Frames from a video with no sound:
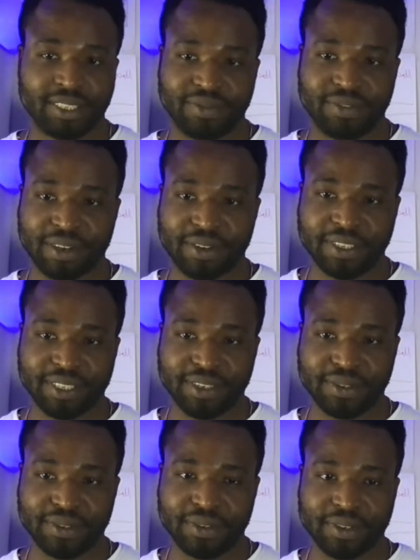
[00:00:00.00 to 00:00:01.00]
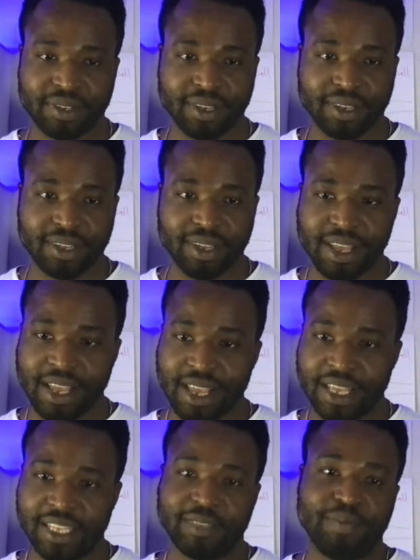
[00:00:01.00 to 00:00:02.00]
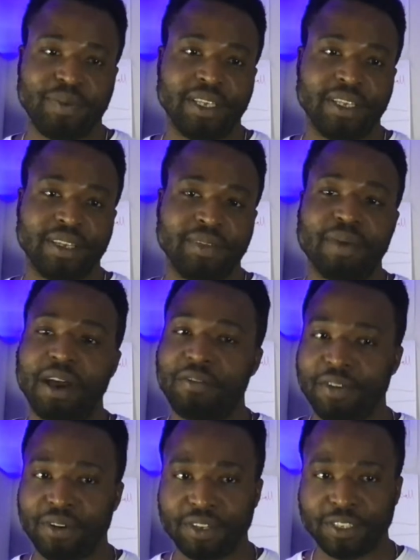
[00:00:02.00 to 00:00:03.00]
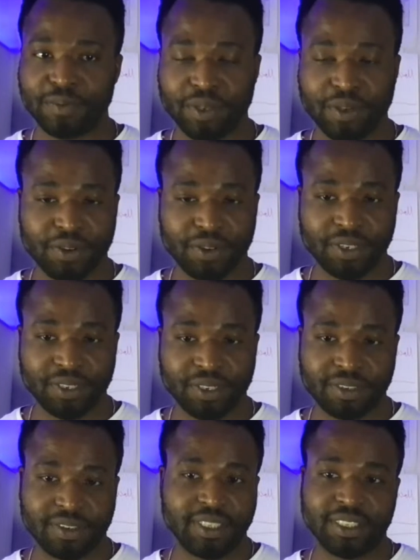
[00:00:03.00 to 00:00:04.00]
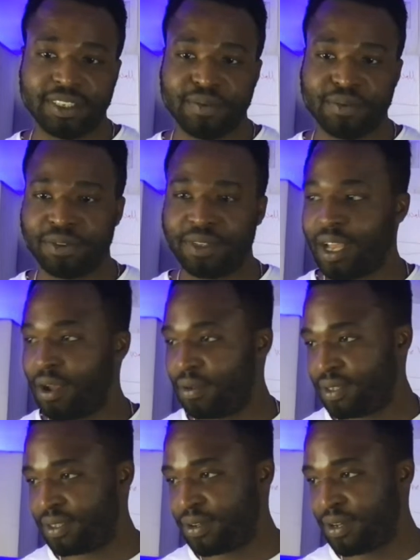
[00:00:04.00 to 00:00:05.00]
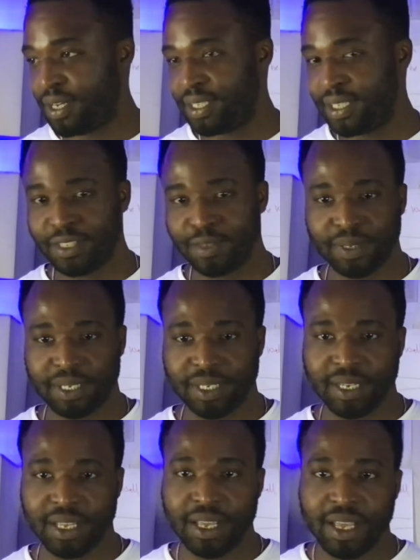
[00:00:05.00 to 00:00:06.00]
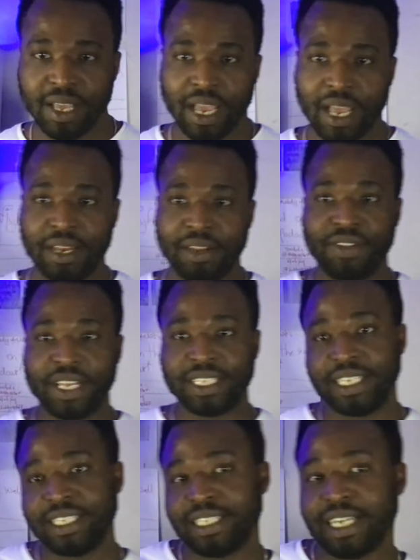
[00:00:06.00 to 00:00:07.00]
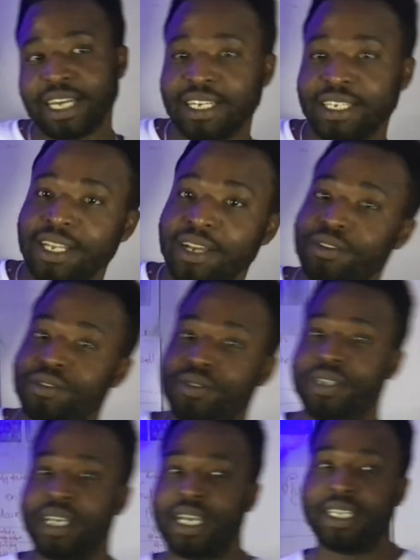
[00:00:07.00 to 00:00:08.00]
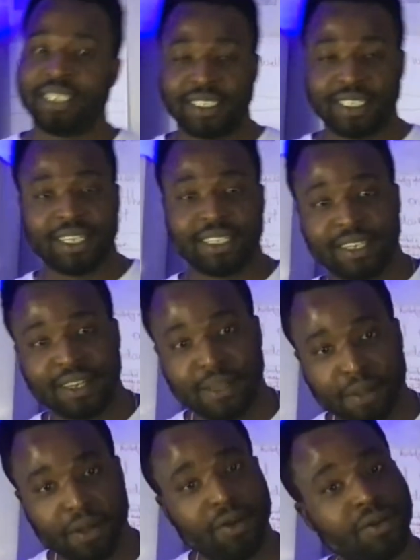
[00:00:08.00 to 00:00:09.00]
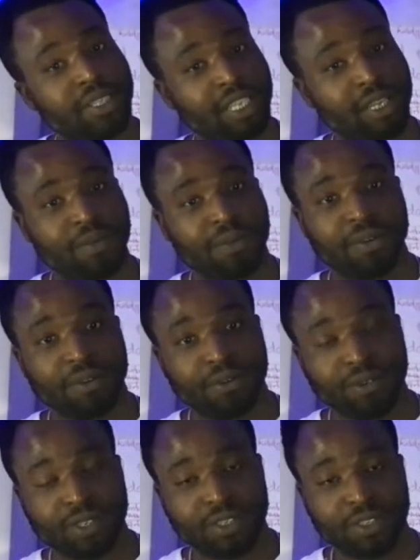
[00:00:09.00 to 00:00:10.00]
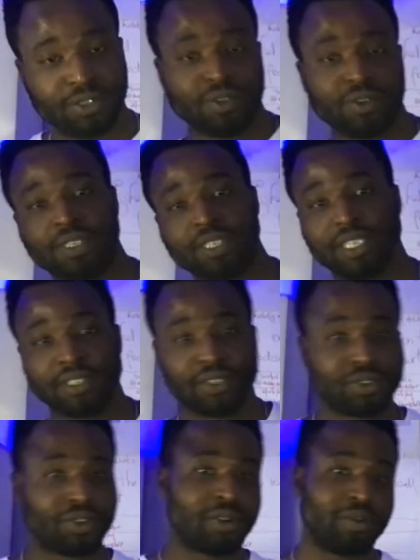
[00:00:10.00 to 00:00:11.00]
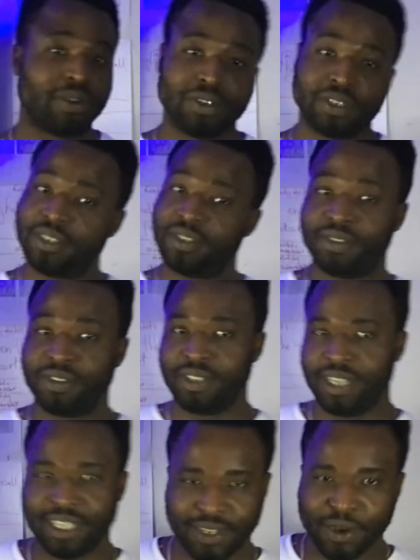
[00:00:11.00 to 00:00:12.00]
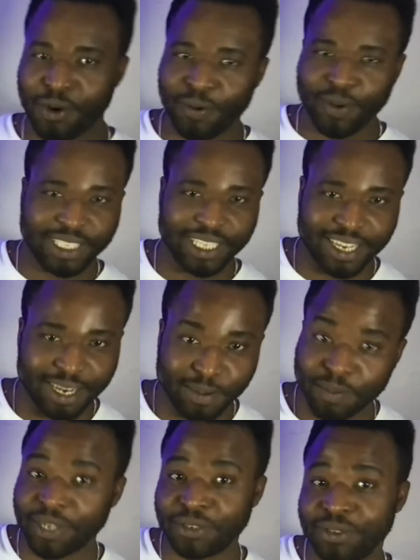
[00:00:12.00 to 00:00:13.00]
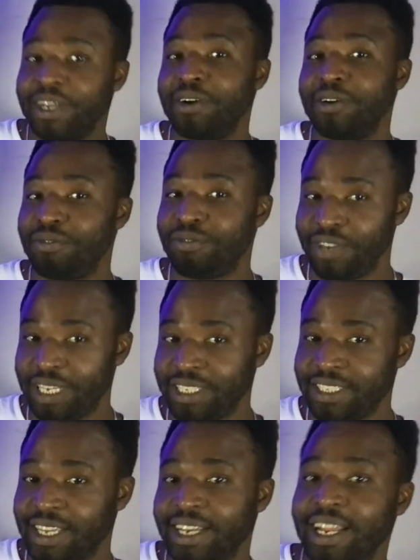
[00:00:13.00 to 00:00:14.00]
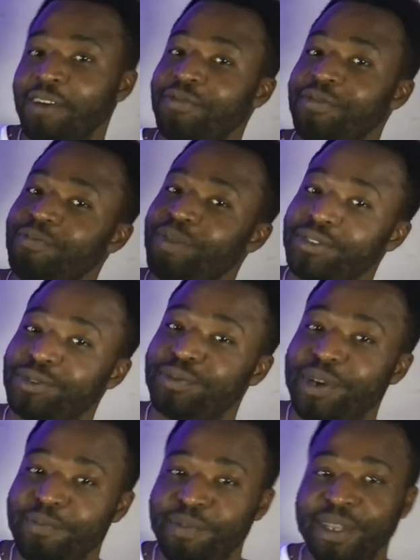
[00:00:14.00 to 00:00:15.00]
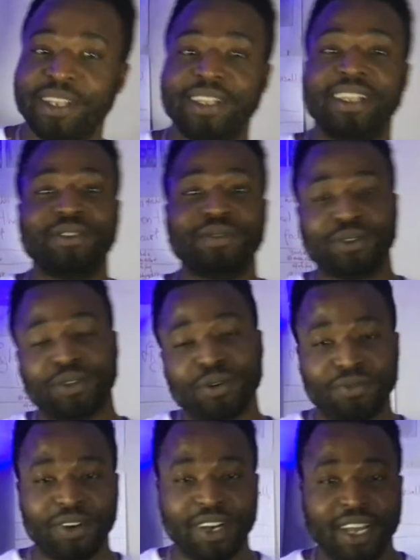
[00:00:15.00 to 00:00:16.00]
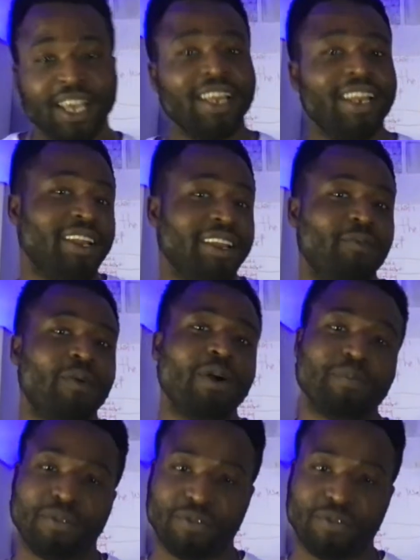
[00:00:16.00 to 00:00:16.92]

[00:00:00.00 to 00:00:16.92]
if I could say so. Huh? It's been marvelous beyond reasonable doubt, honestly speaking. And if there's anything I can tell to you guys is that always keep on holding strong, stay strong, because there's always another battle you're going to face, and that battle might be a little tougher than the one